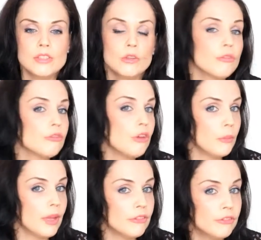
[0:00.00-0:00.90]
It's not
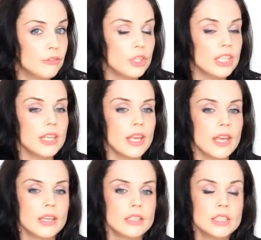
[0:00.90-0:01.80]
grown back fully
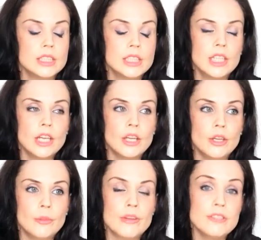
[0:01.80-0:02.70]
yet.
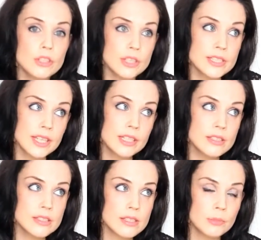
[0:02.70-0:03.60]
I started taking
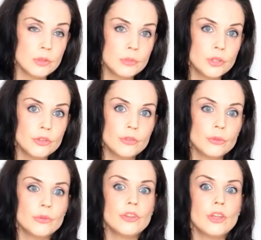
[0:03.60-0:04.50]
the supplements
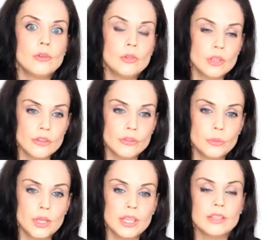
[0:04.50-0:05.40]
also
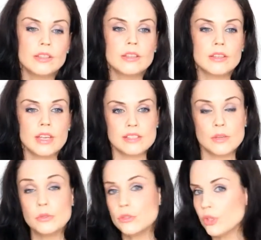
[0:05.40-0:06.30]
last week, as
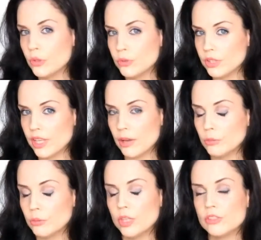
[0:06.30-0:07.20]
I was told
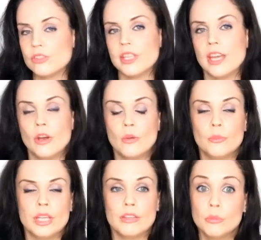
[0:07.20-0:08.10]
that will actually
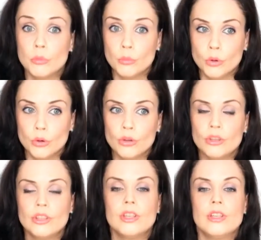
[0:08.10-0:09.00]
help even
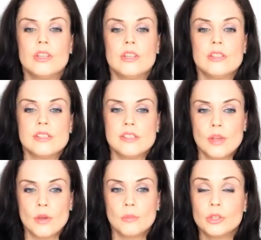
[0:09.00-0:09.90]
more.
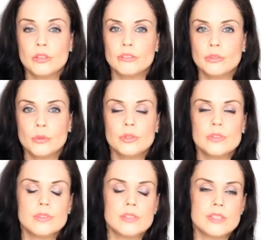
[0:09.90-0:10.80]
So I'm looking forward
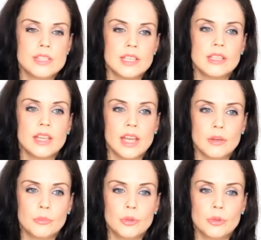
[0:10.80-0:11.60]
to seeing that.